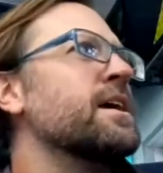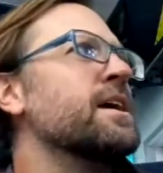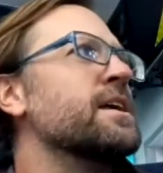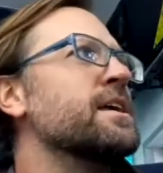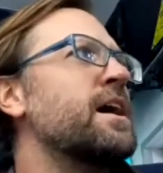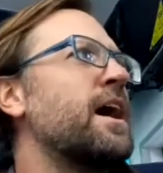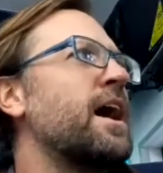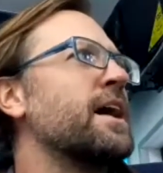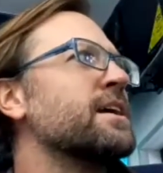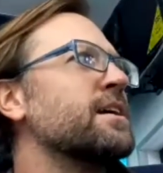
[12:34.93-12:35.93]
Yeah,
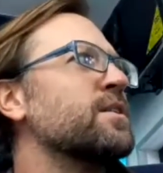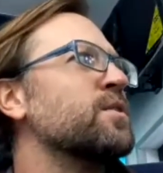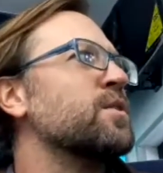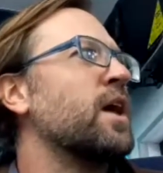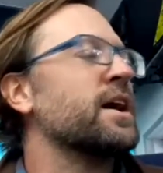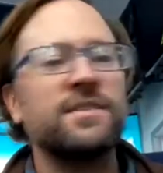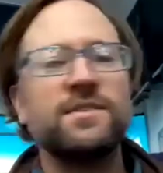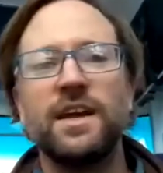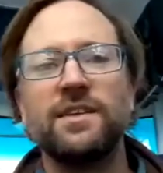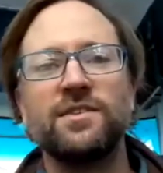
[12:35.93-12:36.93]
I guess
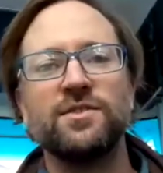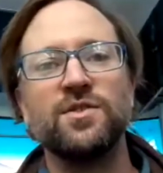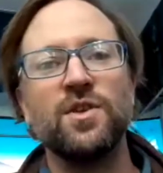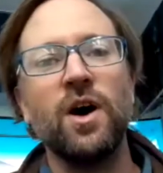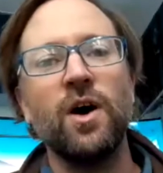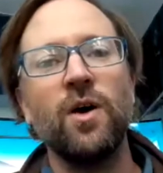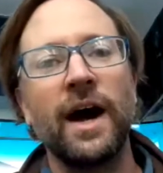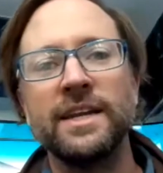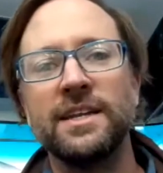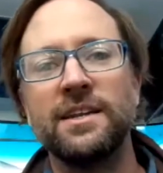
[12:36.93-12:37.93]
the answer is no.
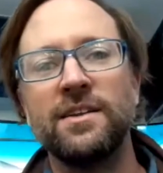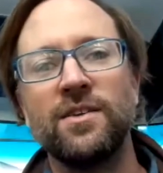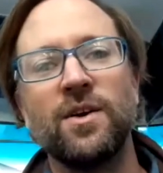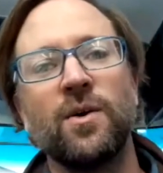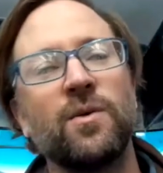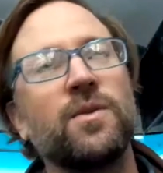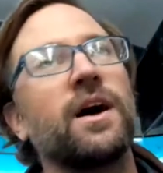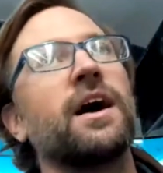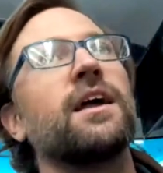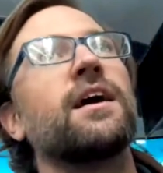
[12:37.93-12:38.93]
I didn't know
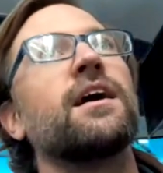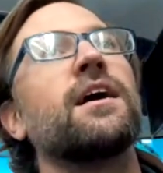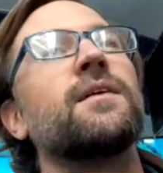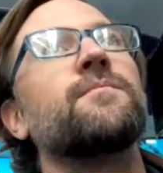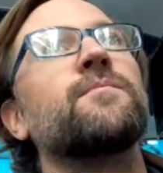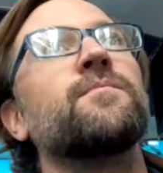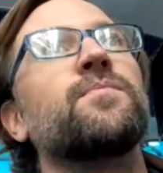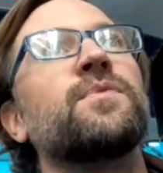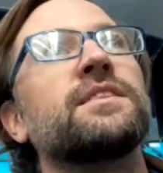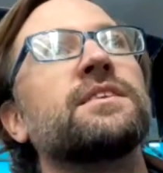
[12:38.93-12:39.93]
that
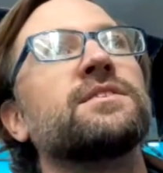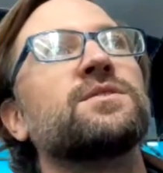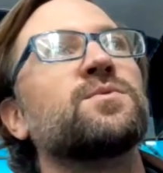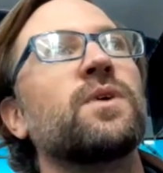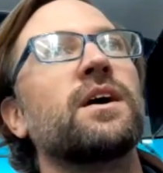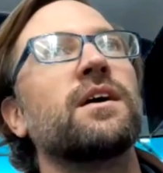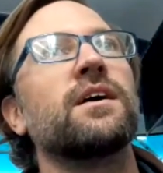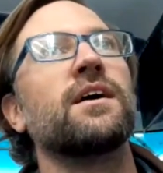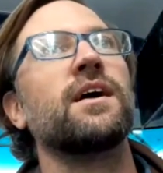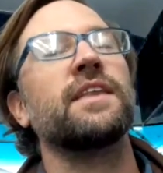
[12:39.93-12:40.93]
that this is
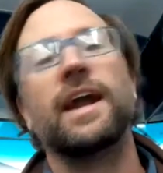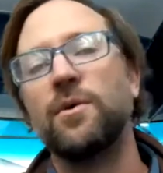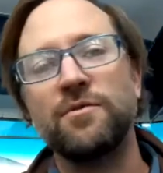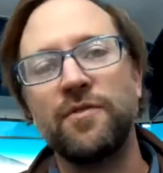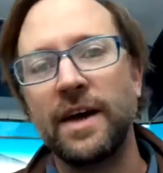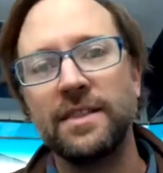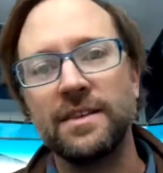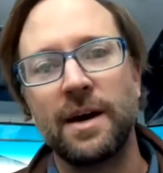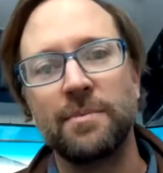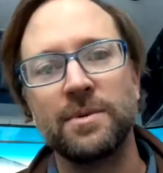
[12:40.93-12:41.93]
where that I would find
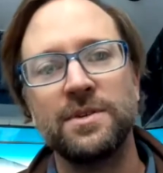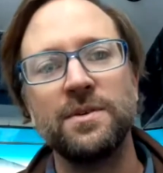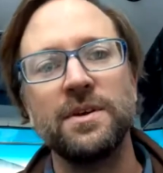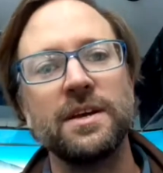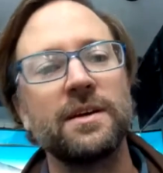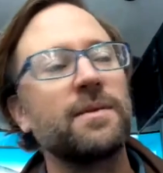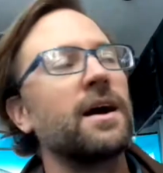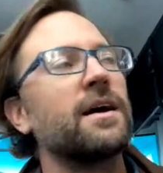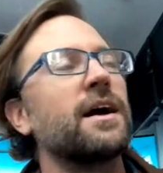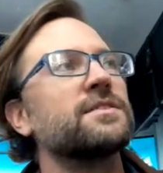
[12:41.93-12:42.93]
this opportunity.
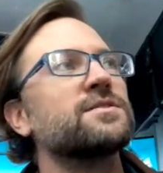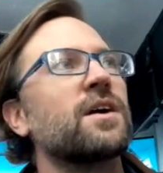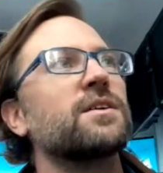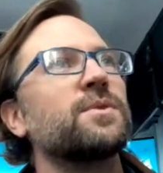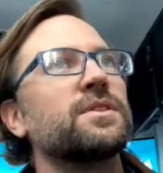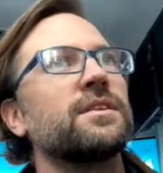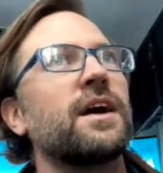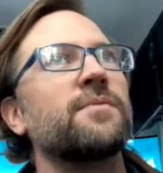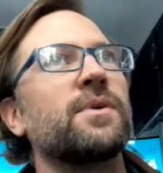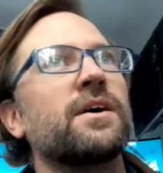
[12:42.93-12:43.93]
I started with the
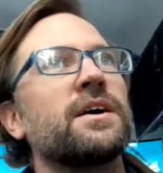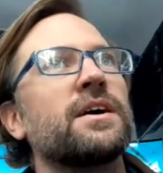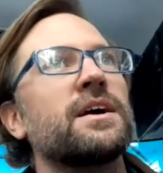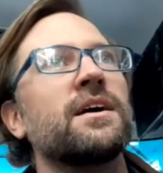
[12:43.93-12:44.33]
library